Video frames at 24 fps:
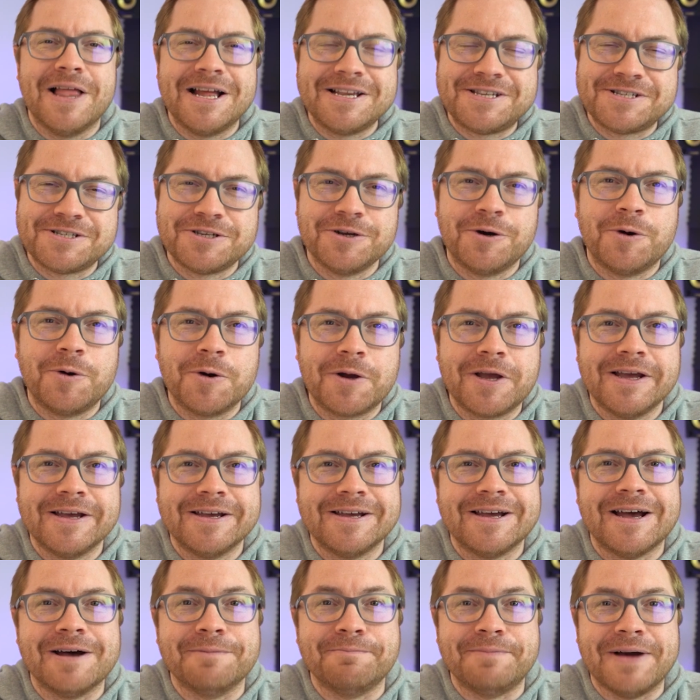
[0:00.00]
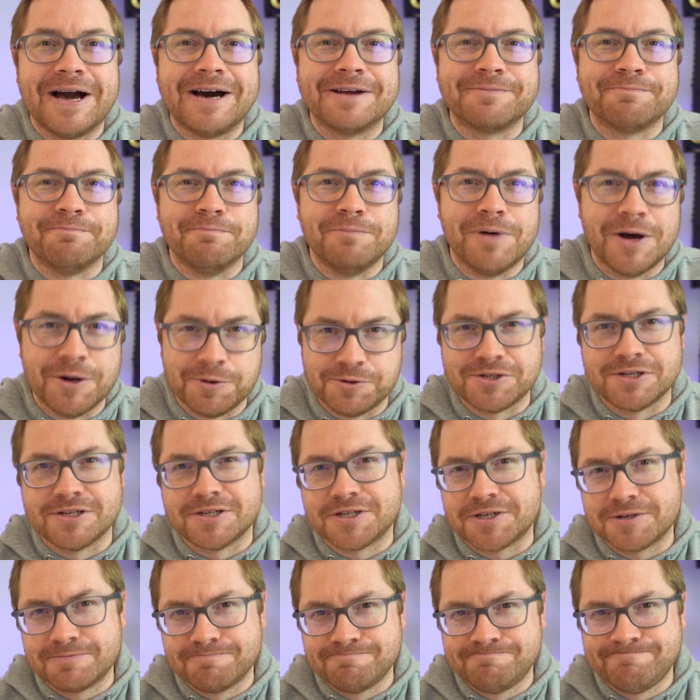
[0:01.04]
let's talk about
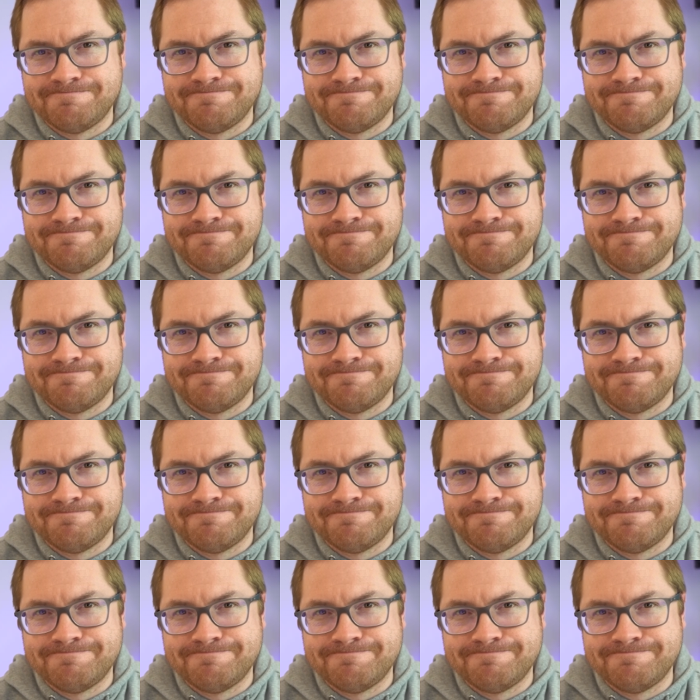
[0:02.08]
motors.